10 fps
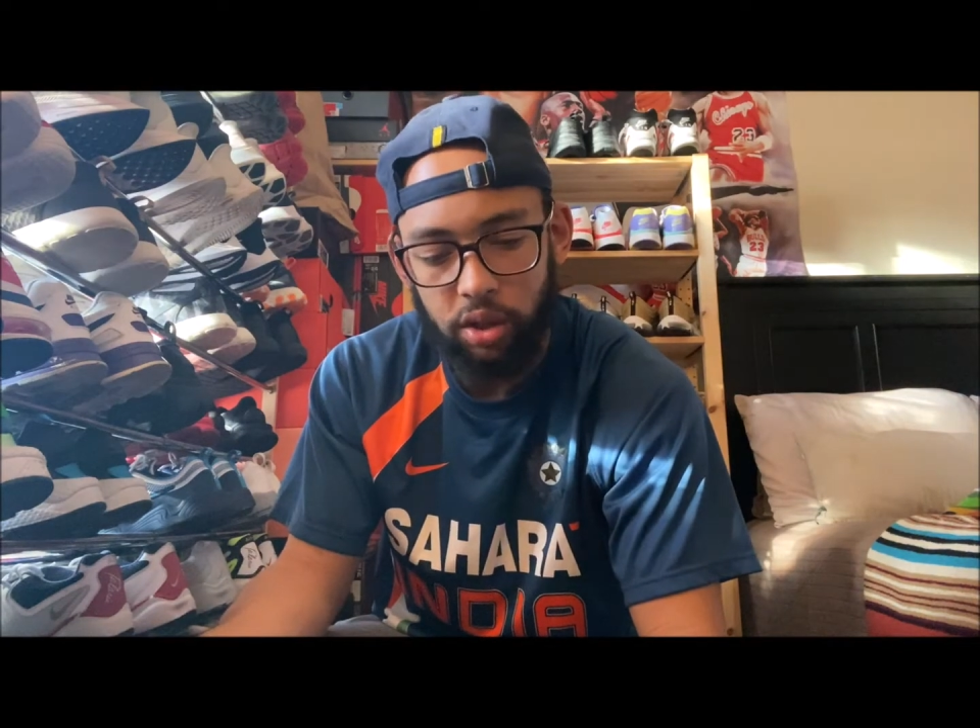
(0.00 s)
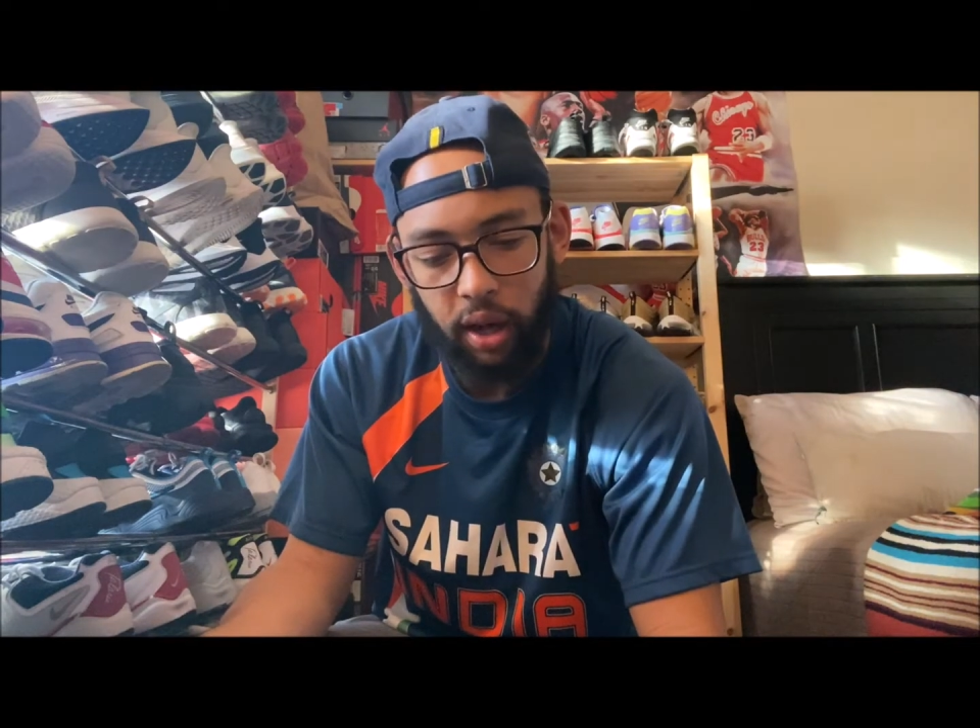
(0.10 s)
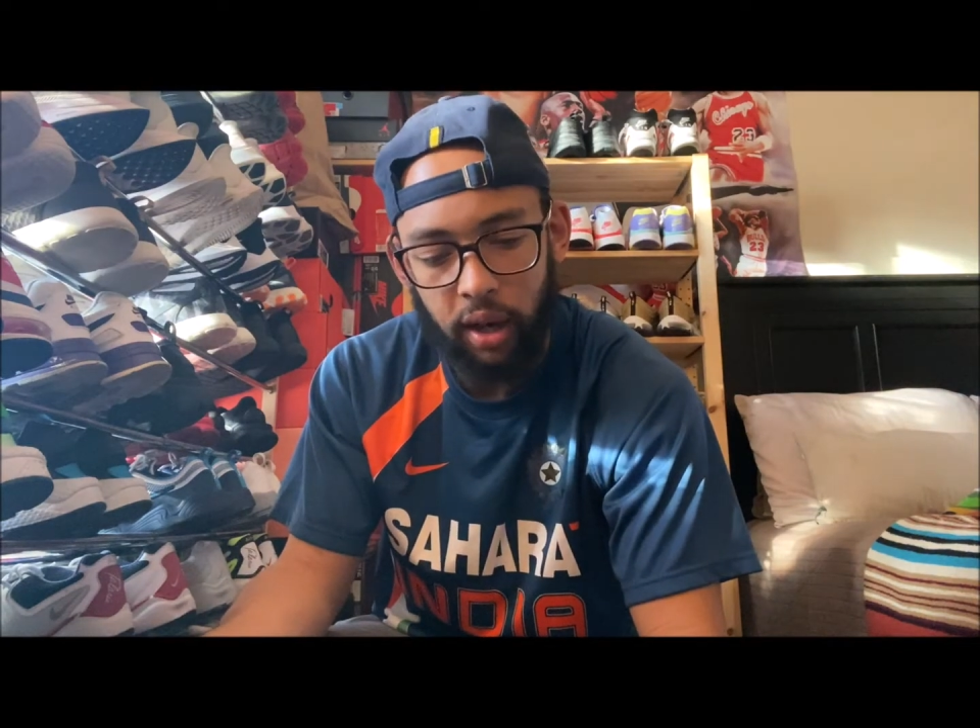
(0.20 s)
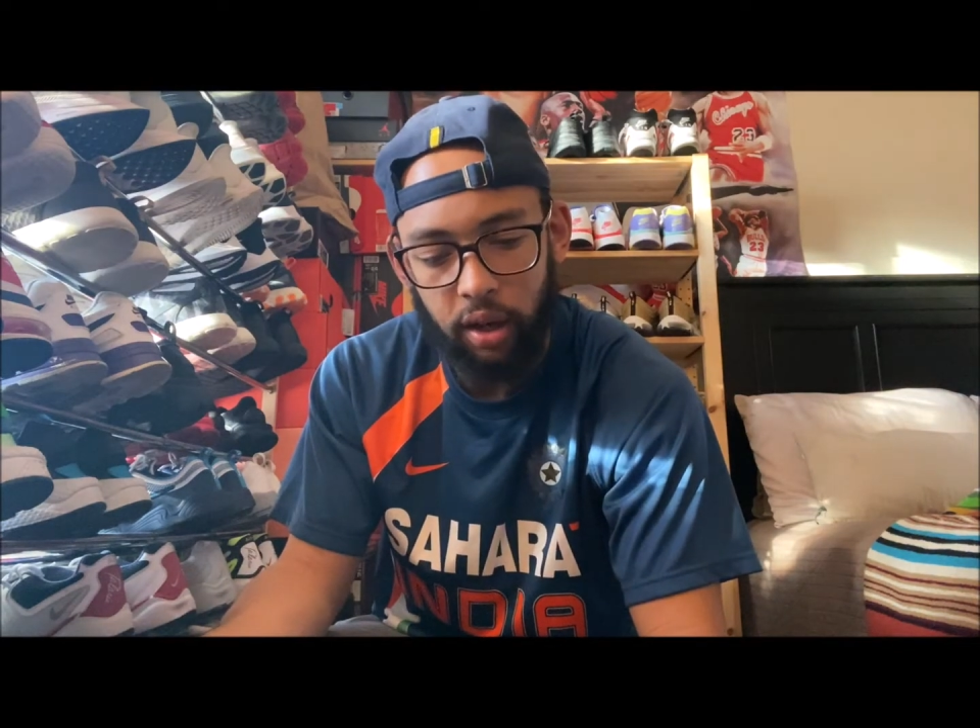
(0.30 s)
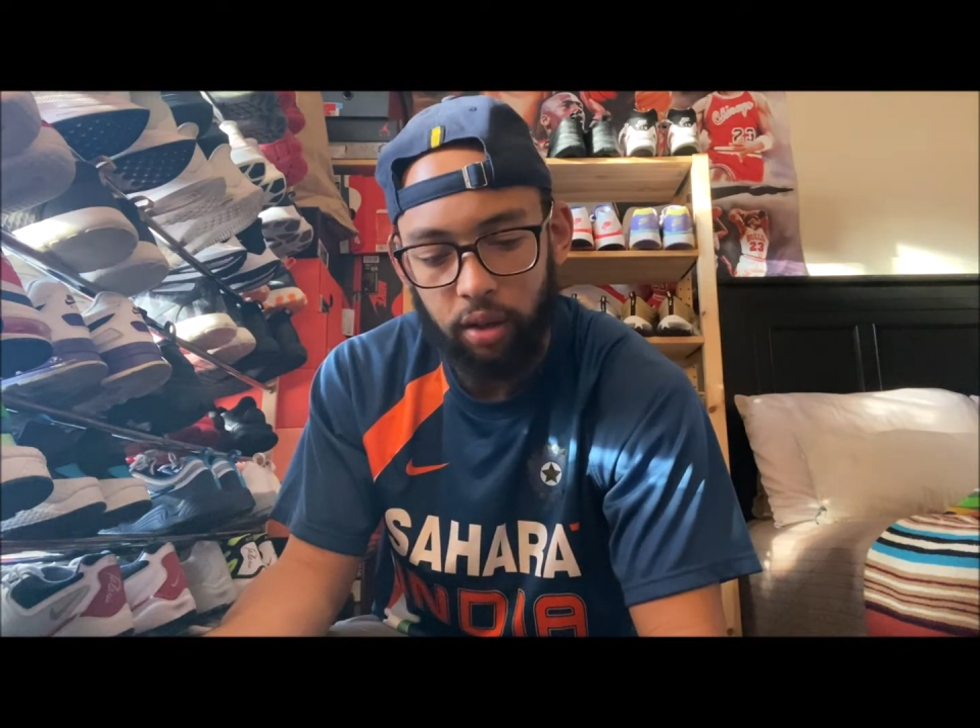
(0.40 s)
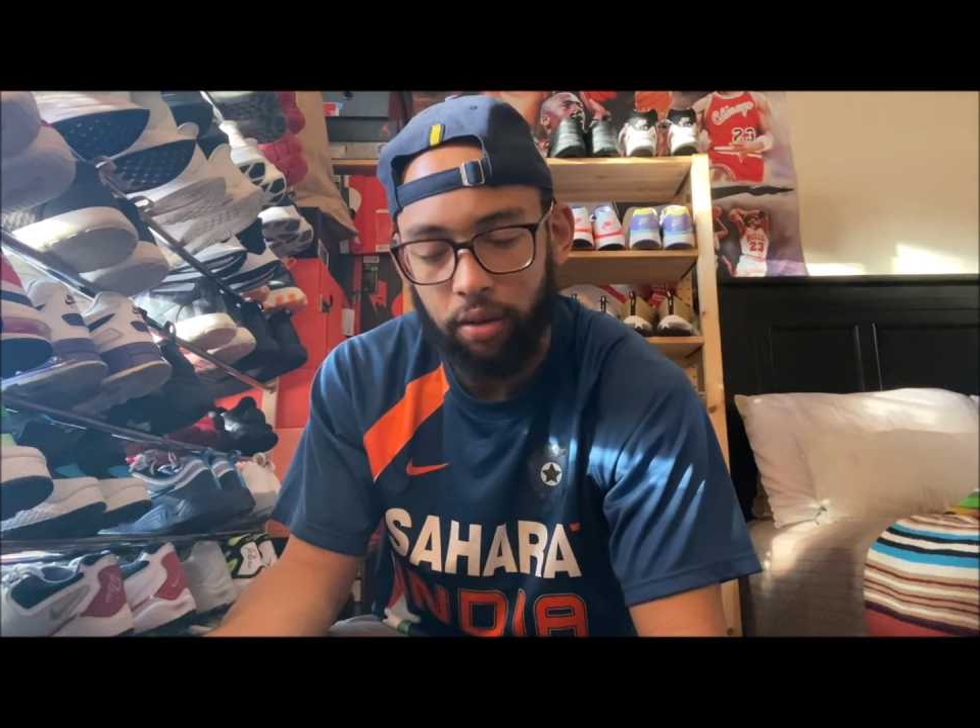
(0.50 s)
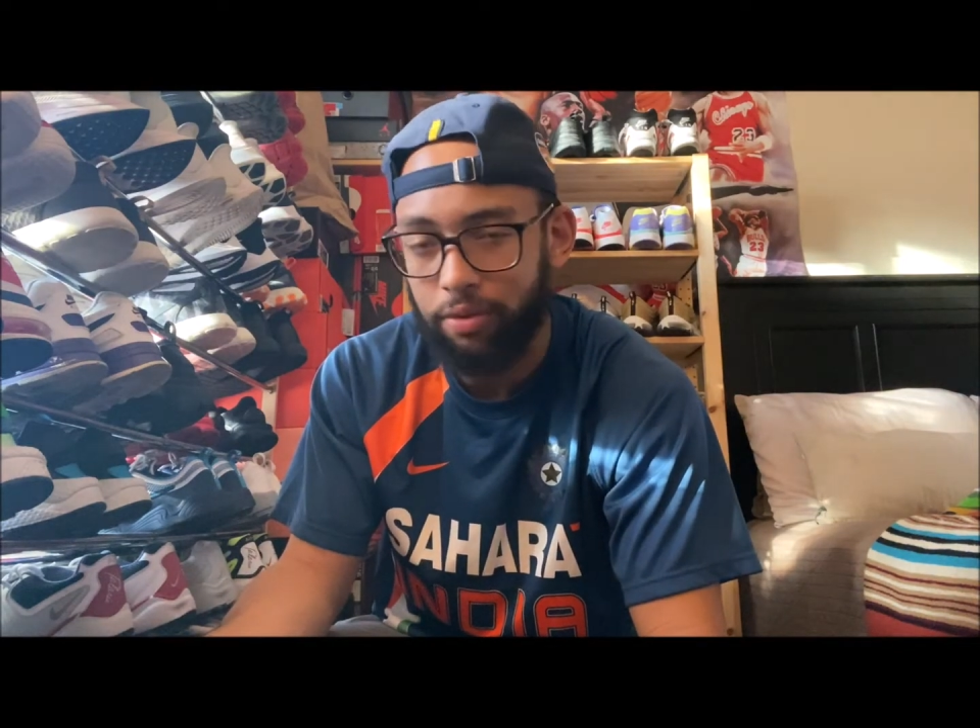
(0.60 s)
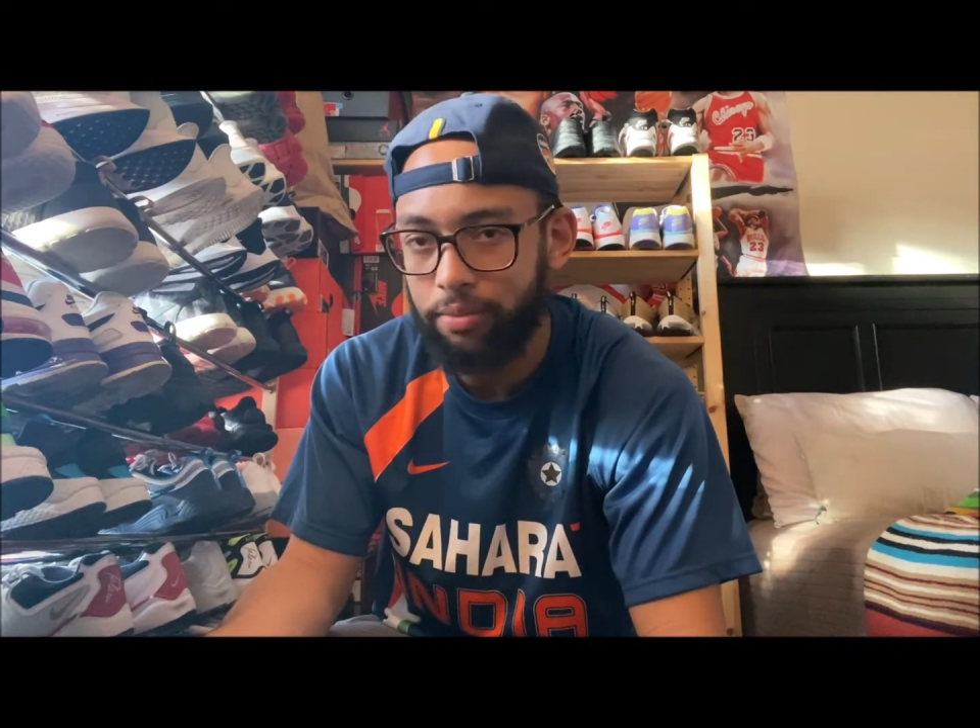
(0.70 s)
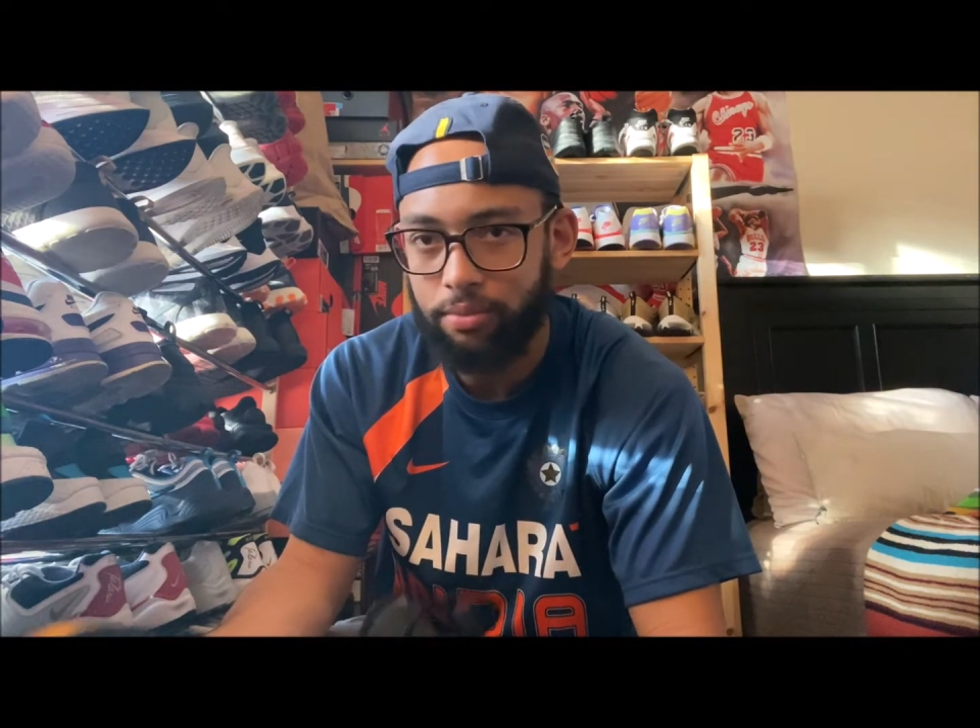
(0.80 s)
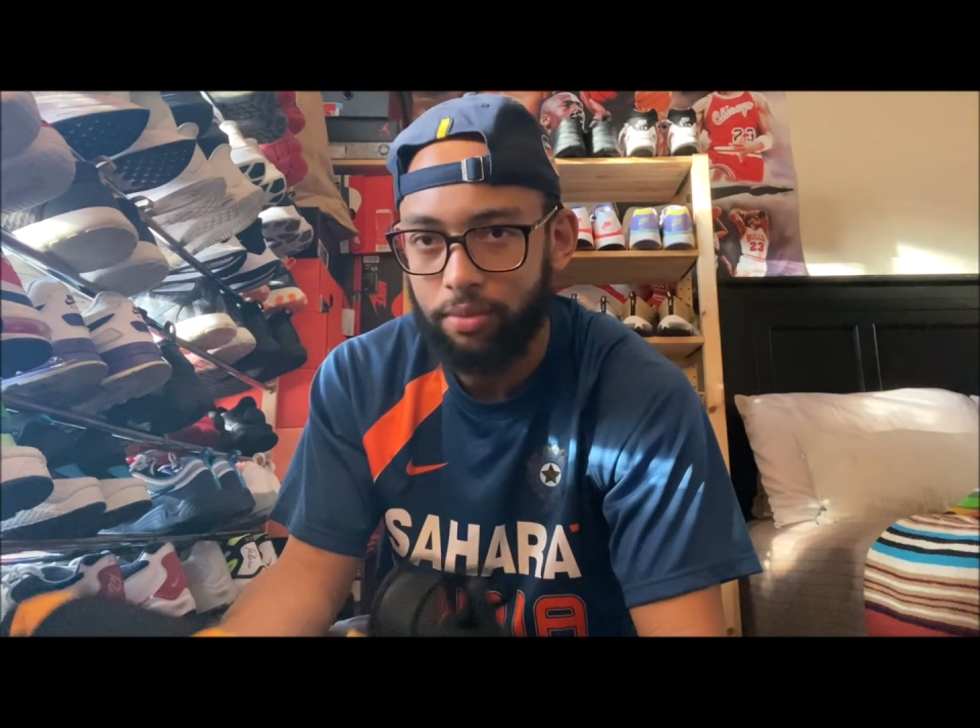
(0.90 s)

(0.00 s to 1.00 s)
is kind of,